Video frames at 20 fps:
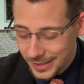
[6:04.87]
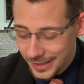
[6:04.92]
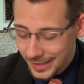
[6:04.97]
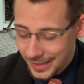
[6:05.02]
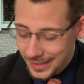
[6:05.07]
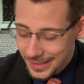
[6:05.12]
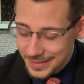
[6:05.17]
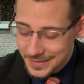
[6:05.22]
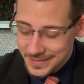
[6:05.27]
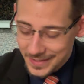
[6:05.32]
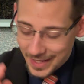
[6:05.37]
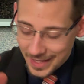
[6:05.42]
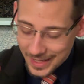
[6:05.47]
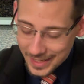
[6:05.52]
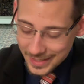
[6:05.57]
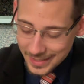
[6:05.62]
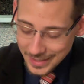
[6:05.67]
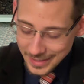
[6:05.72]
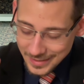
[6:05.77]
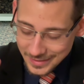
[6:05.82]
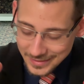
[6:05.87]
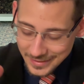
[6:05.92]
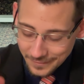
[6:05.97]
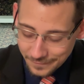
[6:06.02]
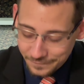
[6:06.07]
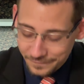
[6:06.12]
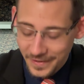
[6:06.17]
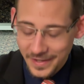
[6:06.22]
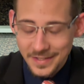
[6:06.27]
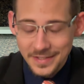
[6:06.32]
It is a
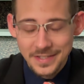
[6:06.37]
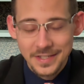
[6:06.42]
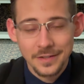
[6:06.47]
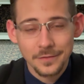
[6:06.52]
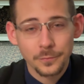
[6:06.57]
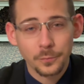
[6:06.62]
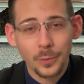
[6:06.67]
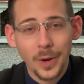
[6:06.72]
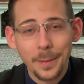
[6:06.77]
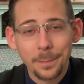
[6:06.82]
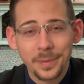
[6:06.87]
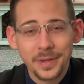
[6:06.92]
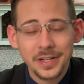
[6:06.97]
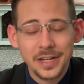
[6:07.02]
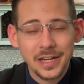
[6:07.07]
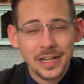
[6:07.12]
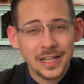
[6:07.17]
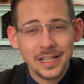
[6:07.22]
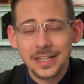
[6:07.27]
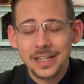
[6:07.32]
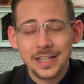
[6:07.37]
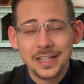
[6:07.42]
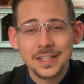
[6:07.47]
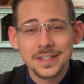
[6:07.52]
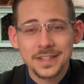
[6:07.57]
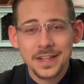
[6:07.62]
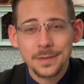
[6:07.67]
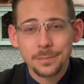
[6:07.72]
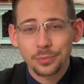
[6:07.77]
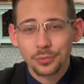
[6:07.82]
defensive weapon, and it
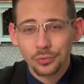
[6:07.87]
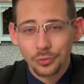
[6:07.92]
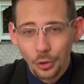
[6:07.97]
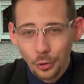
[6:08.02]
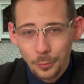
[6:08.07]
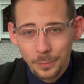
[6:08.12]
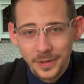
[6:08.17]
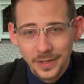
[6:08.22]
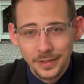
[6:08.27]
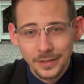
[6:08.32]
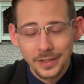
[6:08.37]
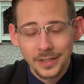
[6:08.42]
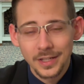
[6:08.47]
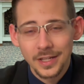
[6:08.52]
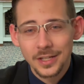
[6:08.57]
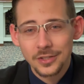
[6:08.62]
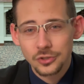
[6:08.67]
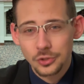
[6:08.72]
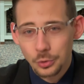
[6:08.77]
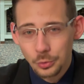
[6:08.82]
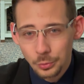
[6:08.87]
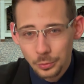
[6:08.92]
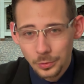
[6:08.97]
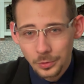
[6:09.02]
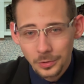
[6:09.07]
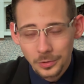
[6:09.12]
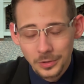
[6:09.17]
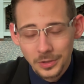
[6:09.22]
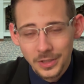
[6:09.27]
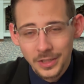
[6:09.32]
is a probing
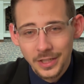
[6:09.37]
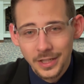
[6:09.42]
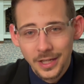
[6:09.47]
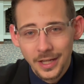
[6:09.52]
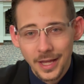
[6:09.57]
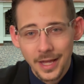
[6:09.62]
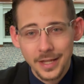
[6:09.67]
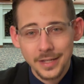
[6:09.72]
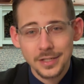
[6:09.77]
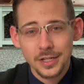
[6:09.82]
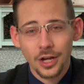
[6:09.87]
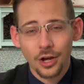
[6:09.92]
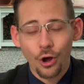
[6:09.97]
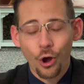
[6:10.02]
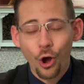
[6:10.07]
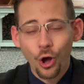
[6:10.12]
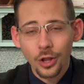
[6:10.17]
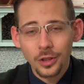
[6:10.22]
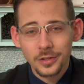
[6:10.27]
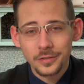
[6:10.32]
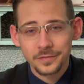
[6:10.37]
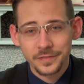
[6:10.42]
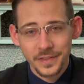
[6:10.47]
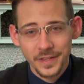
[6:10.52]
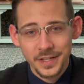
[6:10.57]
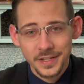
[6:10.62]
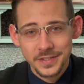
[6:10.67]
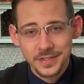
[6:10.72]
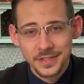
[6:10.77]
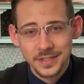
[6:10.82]
tool. And all of
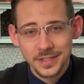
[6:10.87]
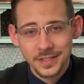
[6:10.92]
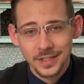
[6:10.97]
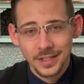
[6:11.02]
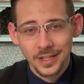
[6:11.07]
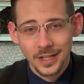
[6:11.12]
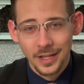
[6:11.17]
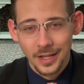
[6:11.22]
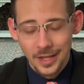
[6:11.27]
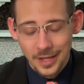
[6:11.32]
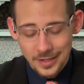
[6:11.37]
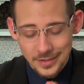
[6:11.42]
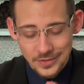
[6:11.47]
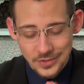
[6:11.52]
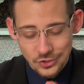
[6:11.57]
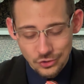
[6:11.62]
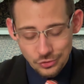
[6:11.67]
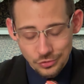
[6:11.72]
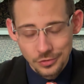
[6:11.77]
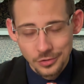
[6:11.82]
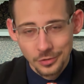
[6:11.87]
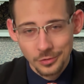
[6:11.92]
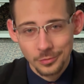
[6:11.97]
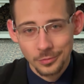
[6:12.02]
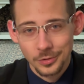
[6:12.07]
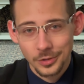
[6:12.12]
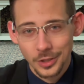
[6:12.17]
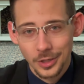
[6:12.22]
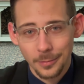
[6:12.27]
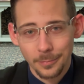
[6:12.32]
this is true,
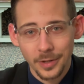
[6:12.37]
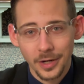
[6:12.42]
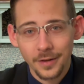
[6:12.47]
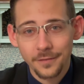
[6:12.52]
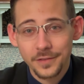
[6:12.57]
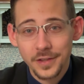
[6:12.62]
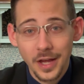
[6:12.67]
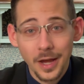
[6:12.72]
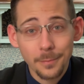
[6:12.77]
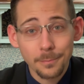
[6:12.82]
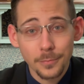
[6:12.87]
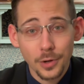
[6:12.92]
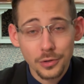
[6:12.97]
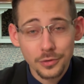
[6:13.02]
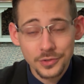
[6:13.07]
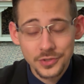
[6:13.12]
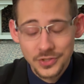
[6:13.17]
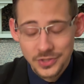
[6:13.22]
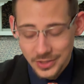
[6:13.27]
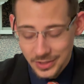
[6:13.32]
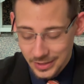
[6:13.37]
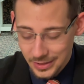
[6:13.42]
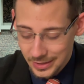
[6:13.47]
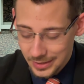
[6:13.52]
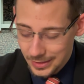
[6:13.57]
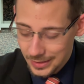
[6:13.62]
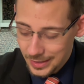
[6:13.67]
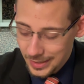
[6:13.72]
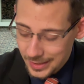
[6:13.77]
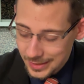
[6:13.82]
but of the utmost,
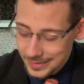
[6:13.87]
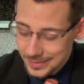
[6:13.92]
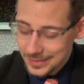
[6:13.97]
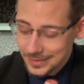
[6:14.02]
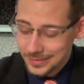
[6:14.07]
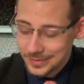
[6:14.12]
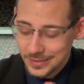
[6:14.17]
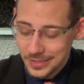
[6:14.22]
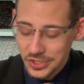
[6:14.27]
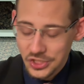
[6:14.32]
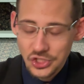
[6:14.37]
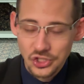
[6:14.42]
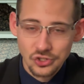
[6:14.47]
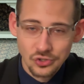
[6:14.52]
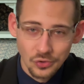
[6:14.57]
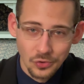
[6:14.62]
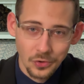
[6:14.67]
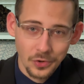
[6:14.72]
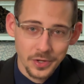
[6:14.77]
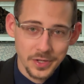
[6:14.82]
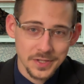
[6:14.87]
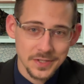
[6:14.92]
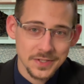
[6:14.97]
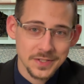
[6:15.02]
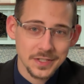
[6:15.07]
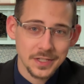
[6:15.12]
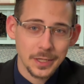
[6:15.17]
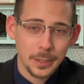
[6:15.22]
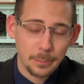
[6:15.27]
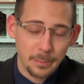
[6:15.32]
it
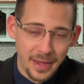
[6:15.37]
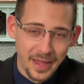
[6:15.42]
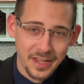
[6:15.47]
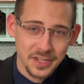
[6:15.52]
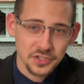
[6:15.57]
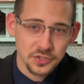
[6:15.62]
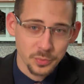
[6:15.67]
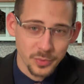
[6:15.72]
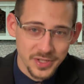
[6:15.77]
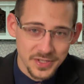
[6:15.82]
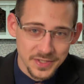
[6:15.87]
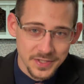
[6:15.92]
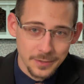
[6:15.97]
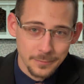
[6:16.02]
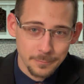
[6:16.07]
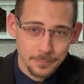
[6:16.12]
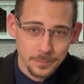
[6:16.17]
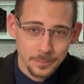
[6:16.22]
destroys man's wisdom.